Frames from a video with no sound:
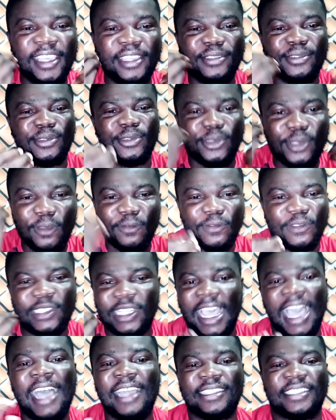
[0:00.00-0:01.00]
soft
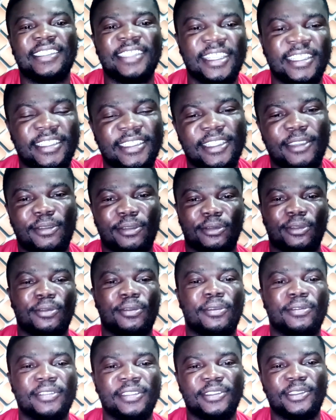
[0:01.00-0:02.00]
heart na dey
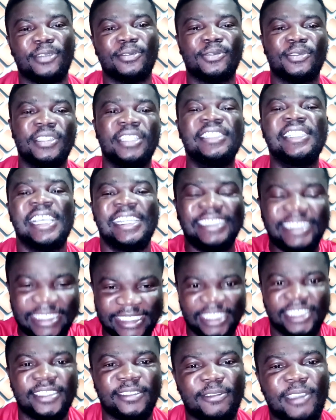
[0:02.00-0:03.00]
kotoko no tell us ni e
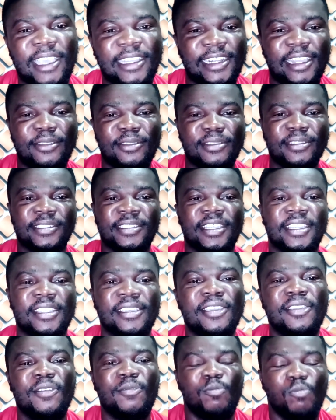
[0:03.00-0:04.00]
din why na dey say
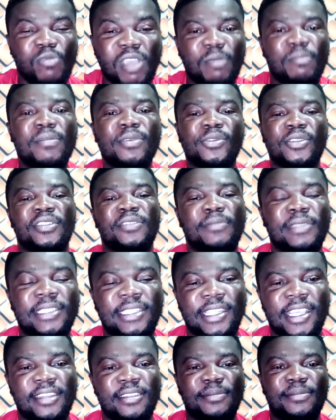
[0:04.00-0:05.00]
mo am be so dey
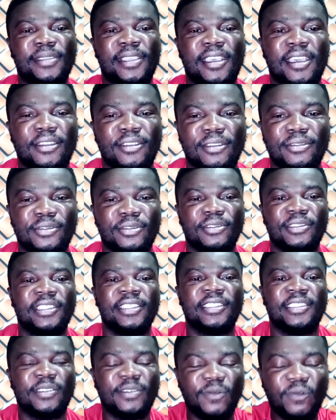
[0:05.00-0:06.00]
tie na bia no so
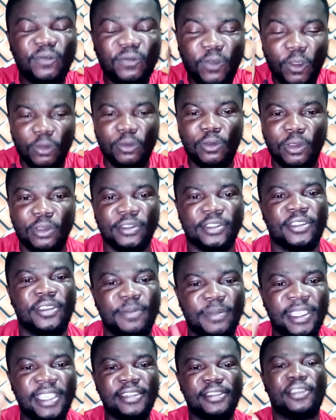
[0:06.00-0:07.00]
he's focused
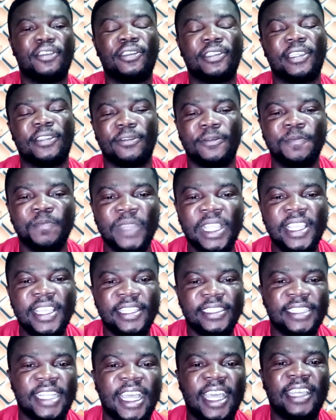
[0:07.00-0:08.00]
obey dey oyee no
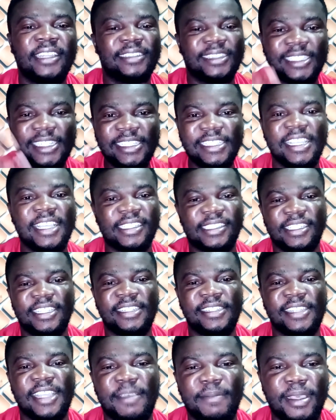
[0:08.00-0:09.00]
na 3 years na
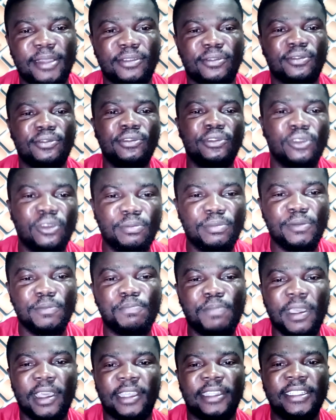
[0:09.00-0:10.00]
dey amano uyo bi
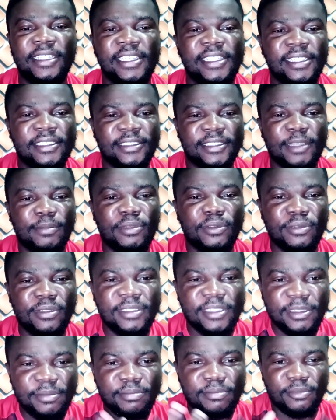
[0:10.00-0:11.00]
mpa se bi
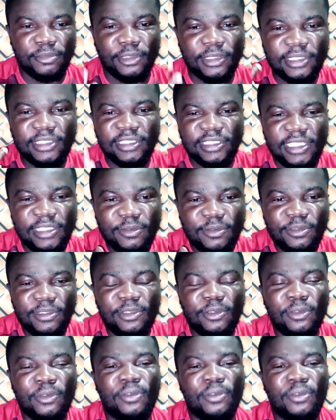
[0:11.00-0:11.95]
unim odni